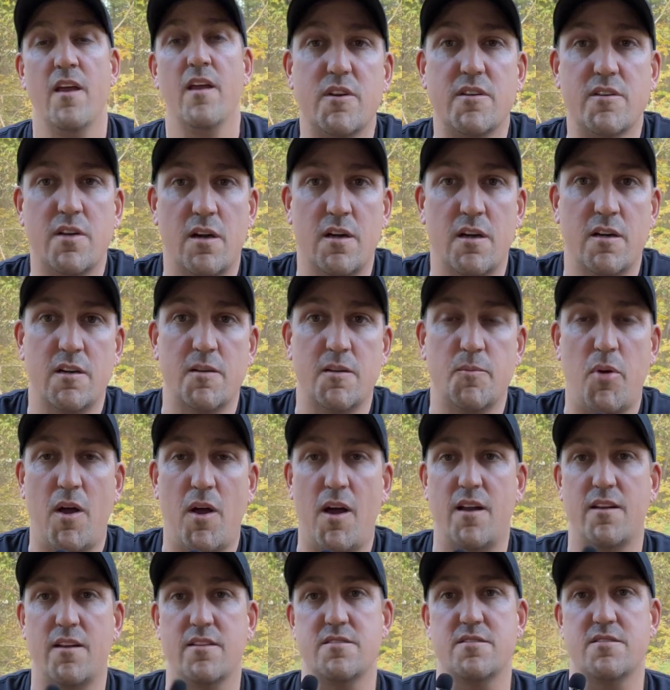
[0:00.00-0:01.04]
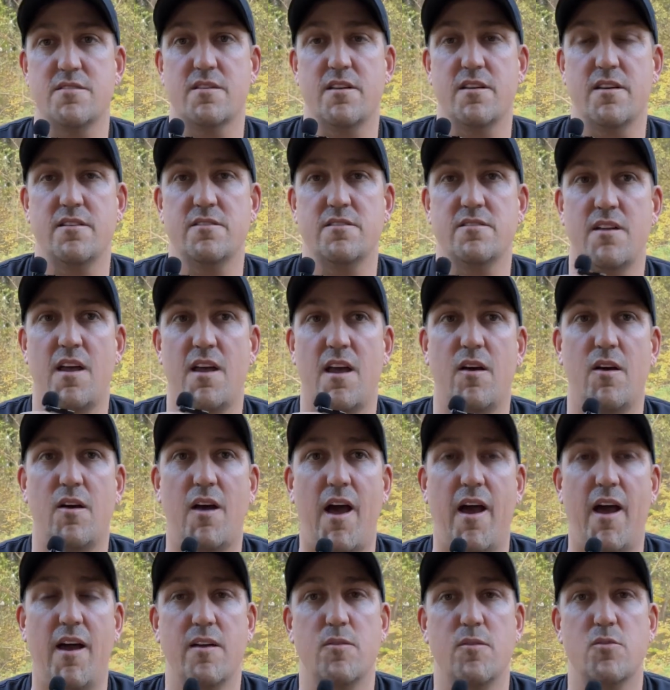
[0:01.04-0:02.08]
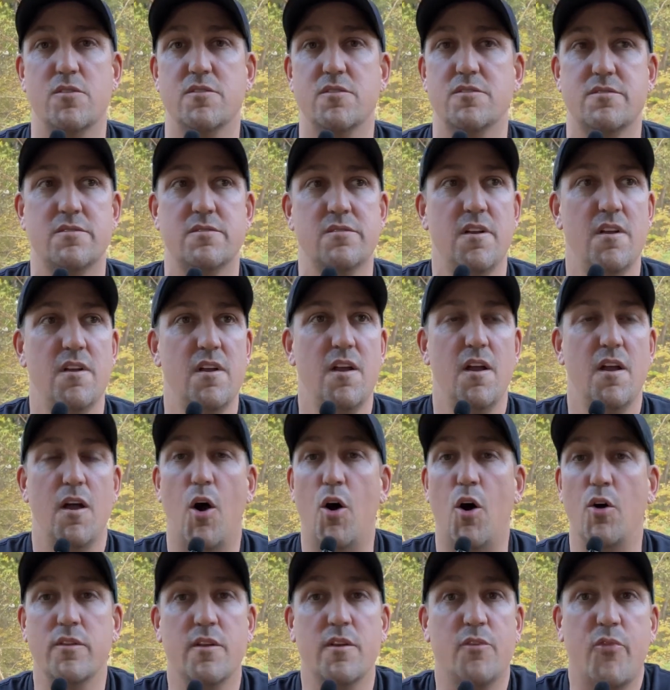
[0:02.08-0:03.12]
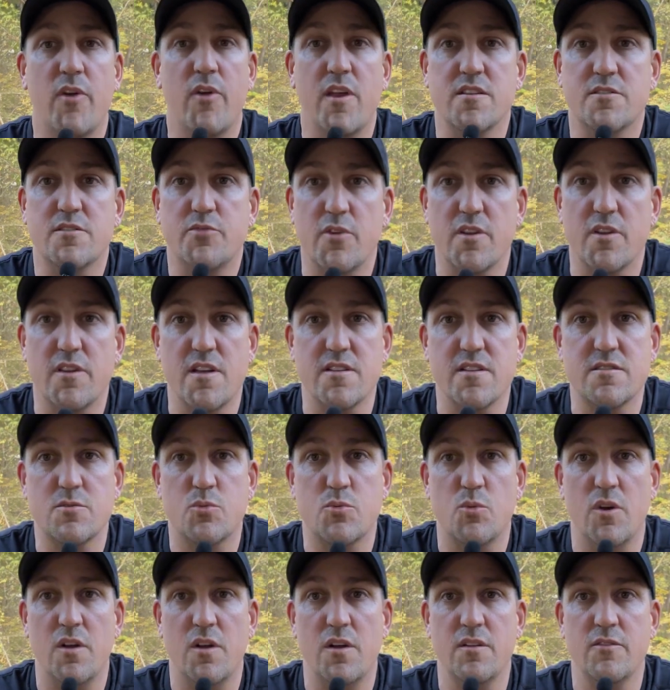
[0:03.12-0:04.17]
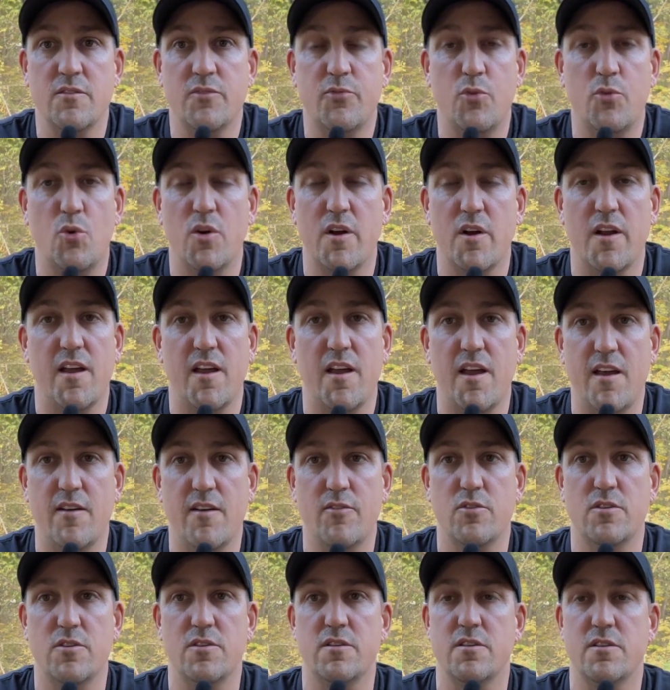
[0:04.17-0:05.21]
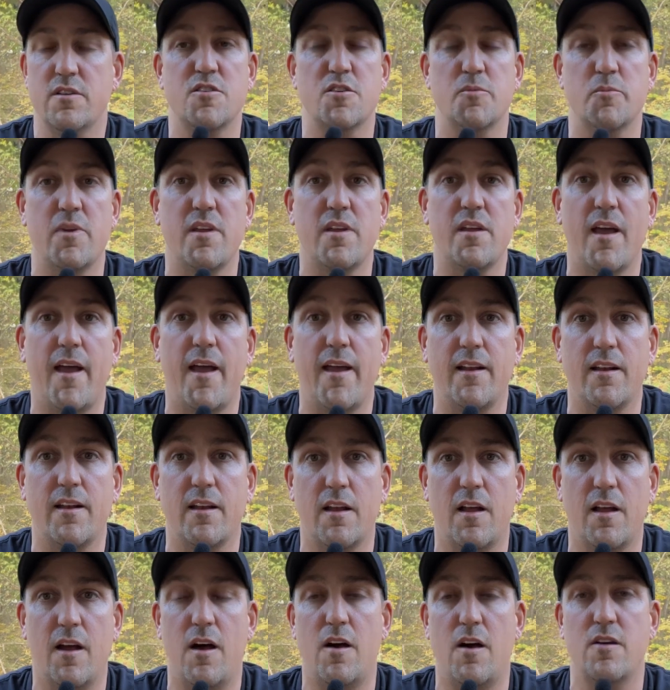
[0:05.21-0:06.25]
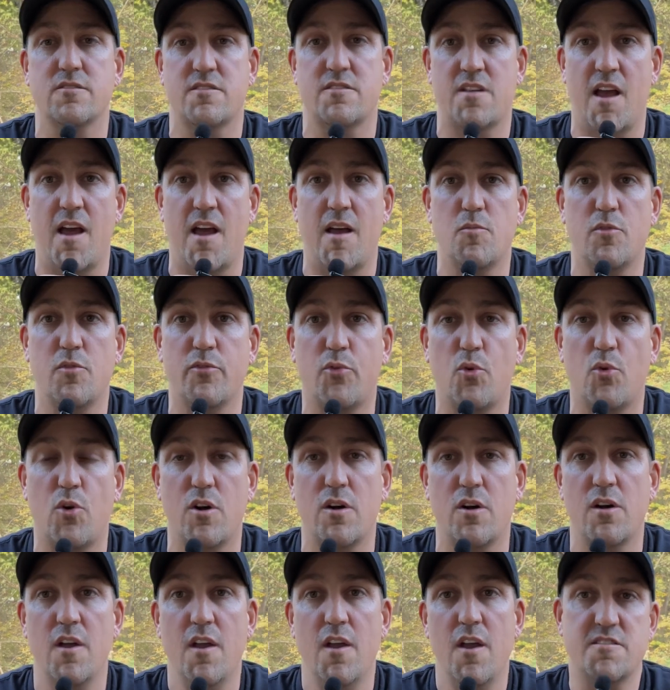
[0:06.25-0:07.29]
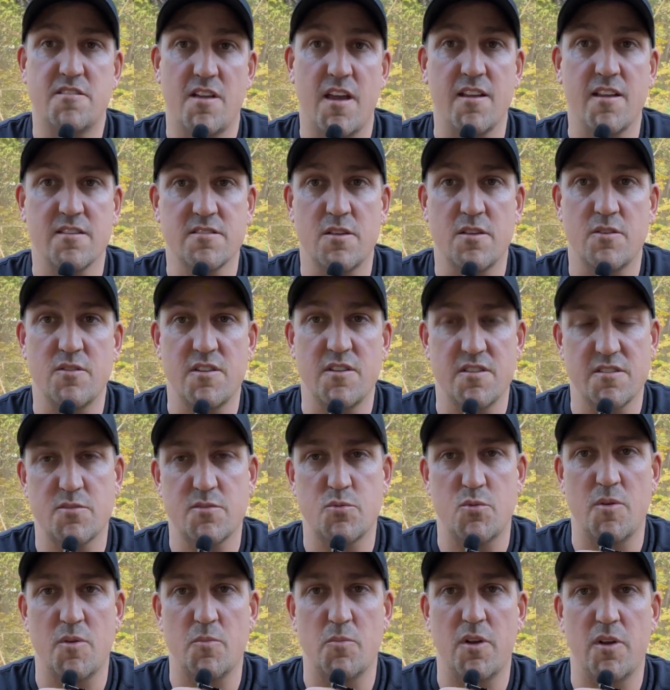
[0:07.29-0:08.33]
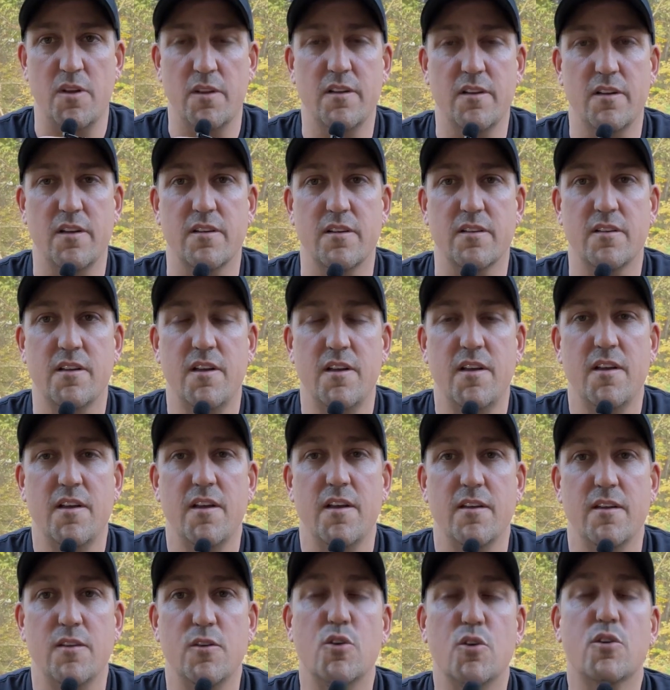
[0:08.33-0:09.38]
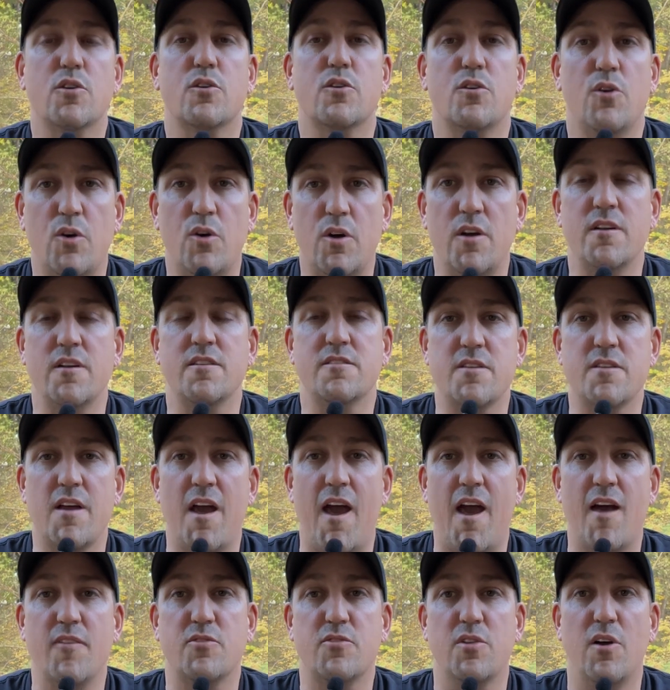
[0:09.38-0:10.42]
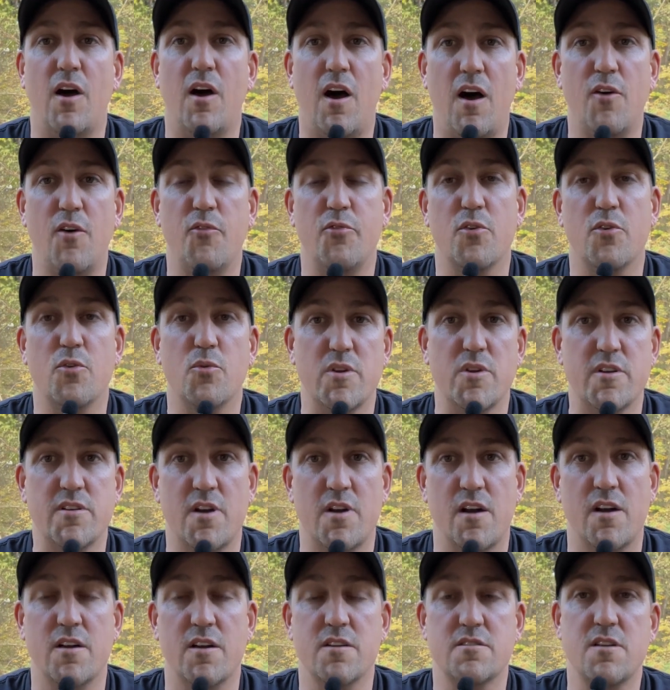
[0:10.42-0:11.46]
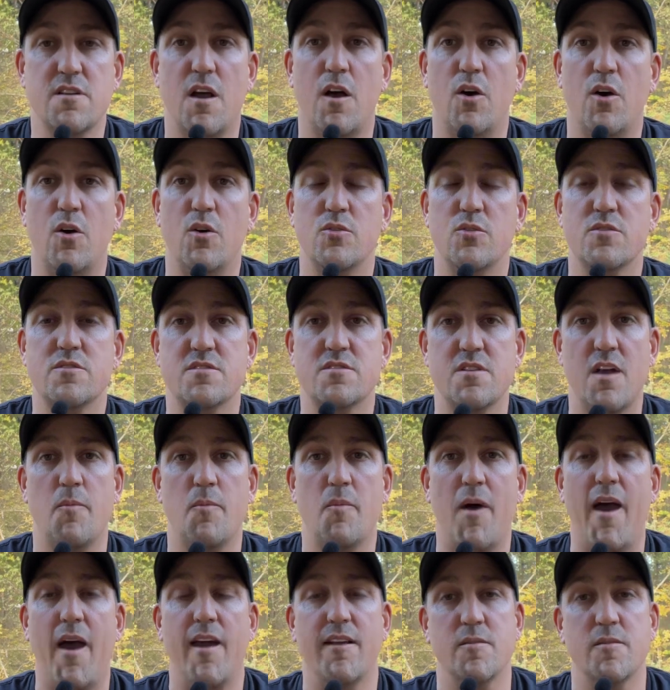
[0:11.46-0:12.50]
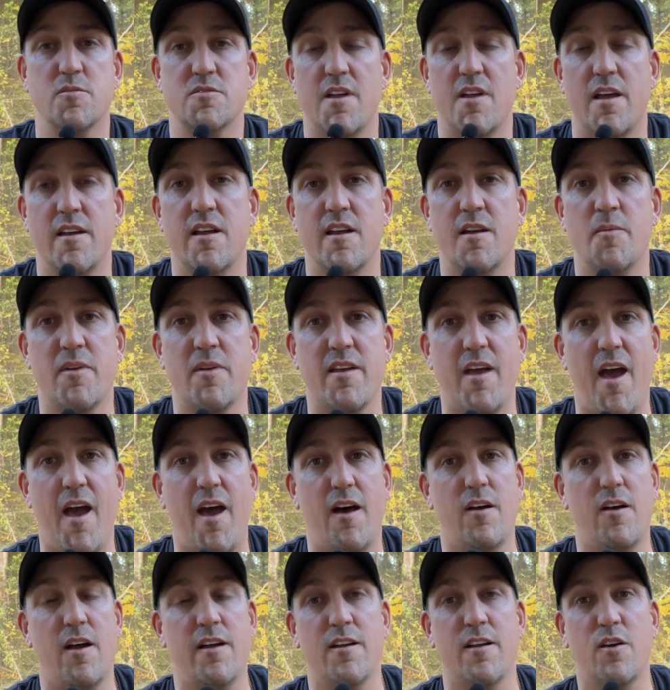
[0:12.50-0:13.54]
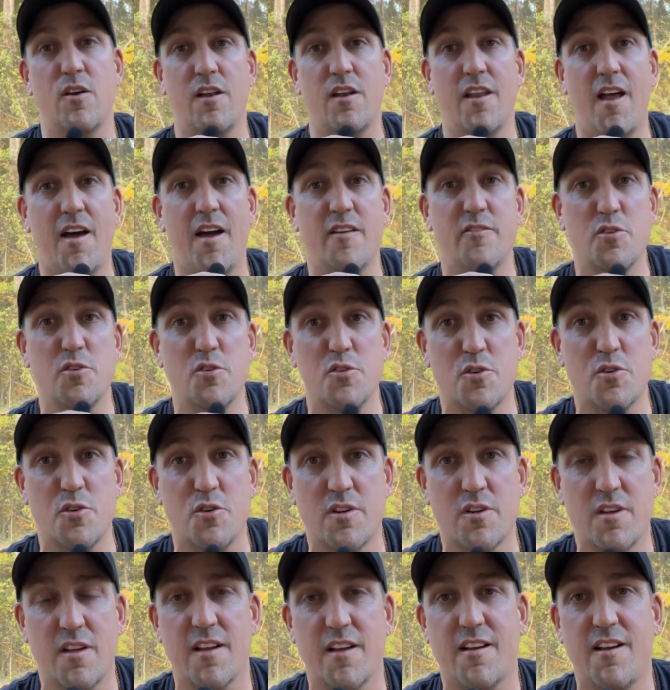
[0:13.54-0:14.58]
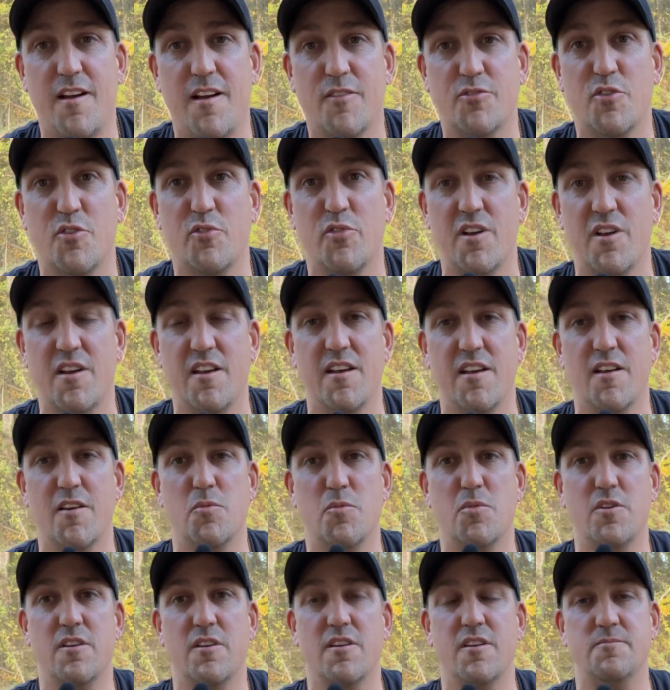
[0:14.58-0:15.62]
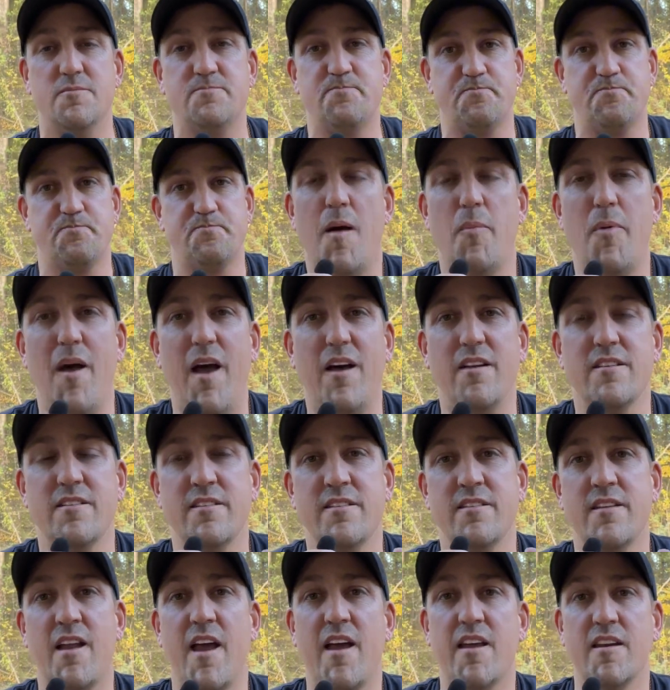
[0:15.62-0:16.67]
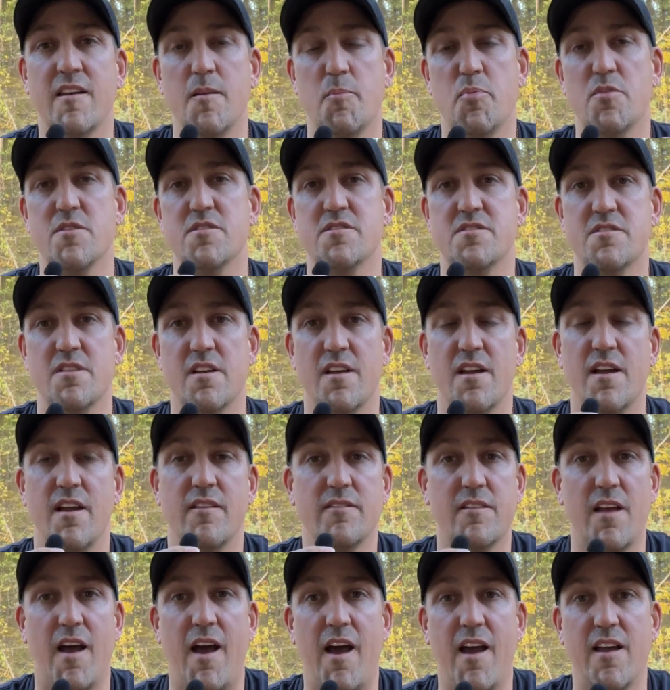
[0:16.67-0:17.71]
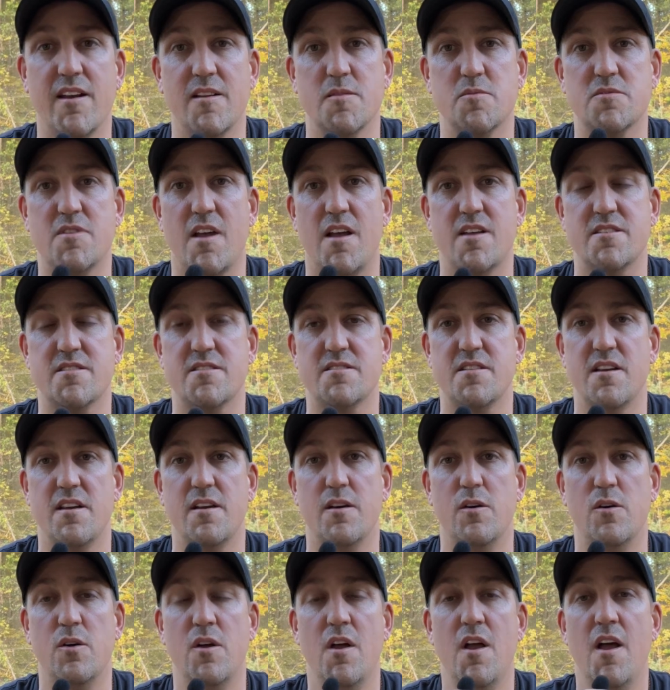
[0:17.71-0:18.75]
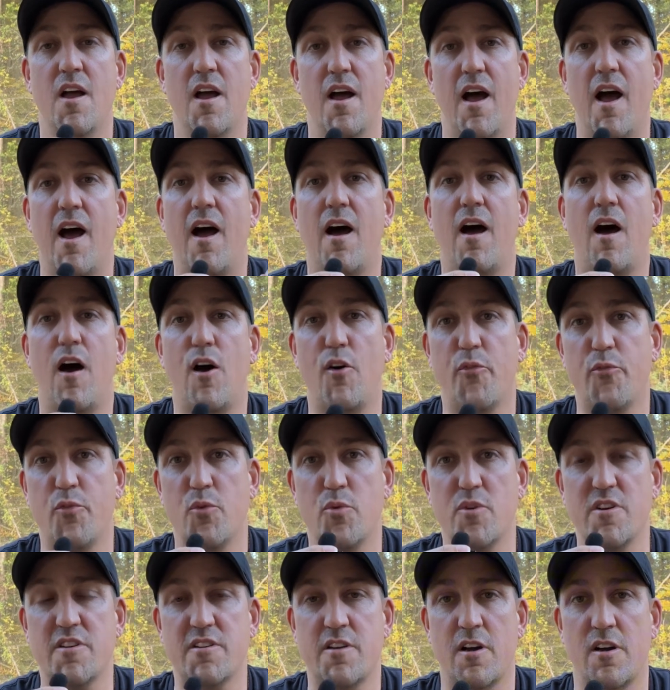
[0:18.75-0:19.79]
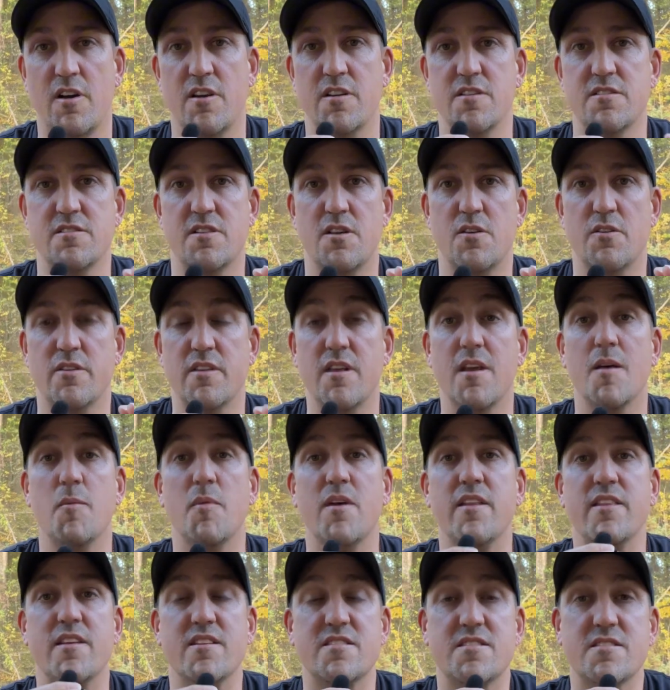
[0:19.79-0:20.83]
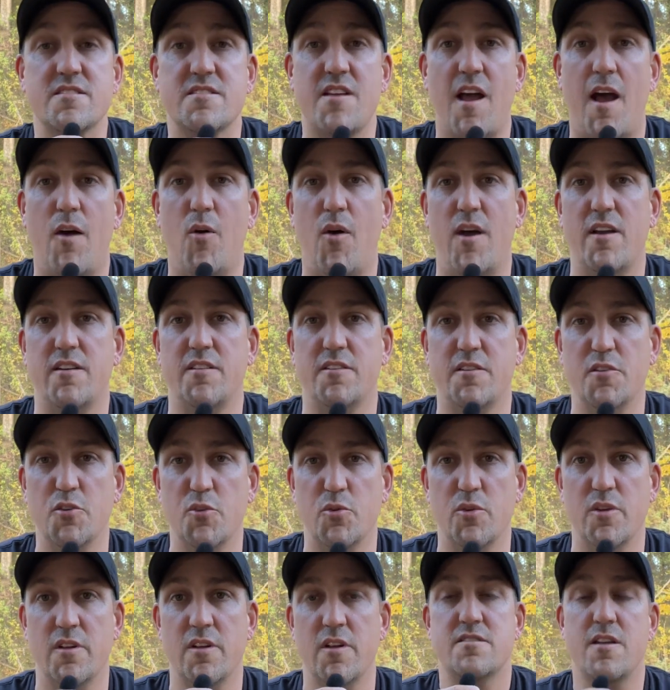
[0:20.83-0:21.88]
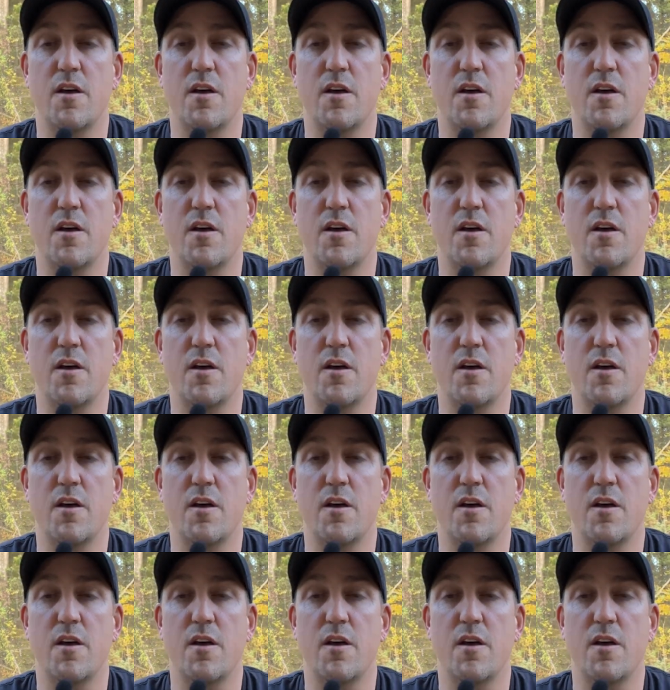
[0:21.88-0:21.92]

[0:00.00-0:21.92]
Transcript: Return policy. Now, I was on the fence for this one forever. It took me a long time before I changed on this one. But look, you're going to have to offer returns on some items. Now, hear me out. I know a lot of you are going to click off the video, but look, about 90% of the items I sell, I offer returns on them, and this is how I do it.